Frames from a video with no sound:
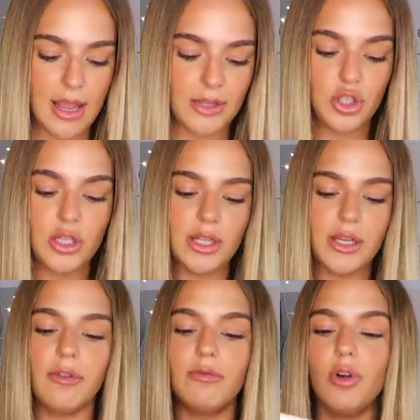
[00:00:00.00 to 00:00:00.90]
It's just
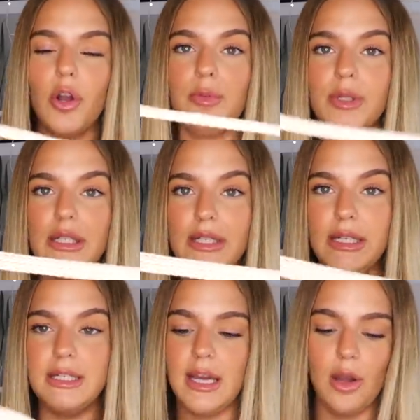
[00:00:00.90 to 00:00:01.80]
like a roped
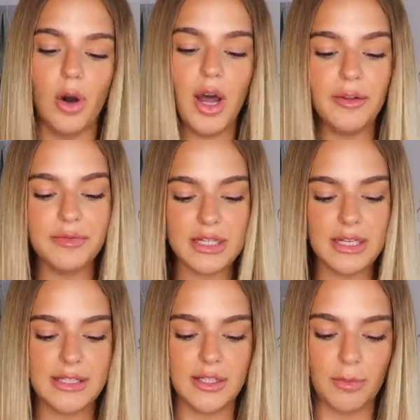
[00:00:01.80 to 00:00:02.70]
detail. I've
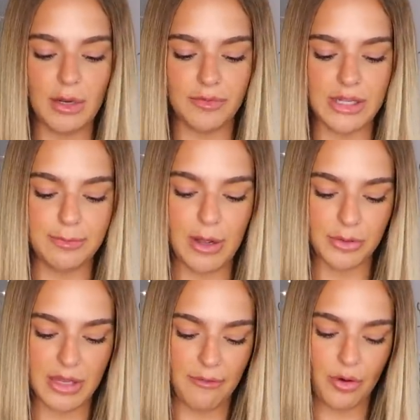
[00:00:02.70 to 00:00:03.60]
seen so many of these
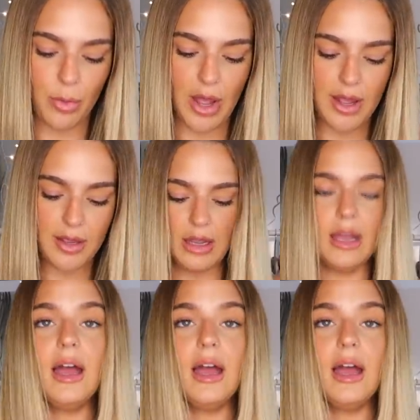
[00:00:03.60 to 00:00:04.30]
belts everywhere,